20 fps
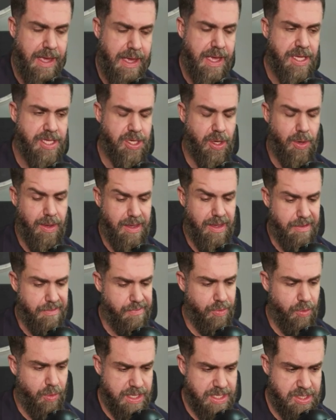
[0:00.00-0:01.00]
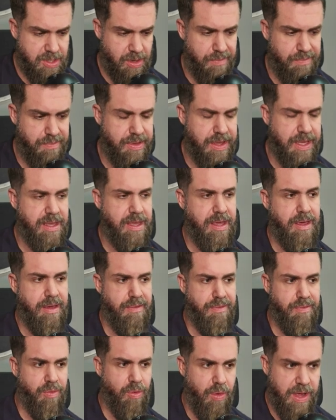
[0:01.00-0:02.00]
So he avoids conflict, he
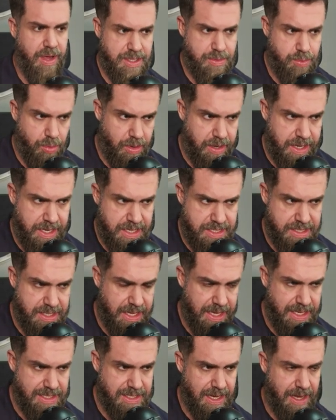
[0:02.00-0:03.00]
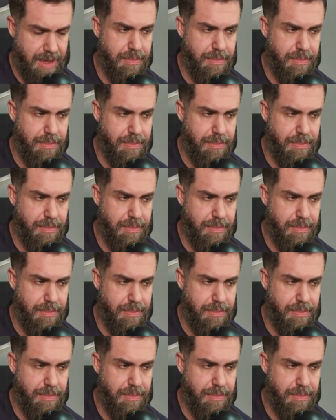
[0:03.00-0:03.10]
avoids what his needs are,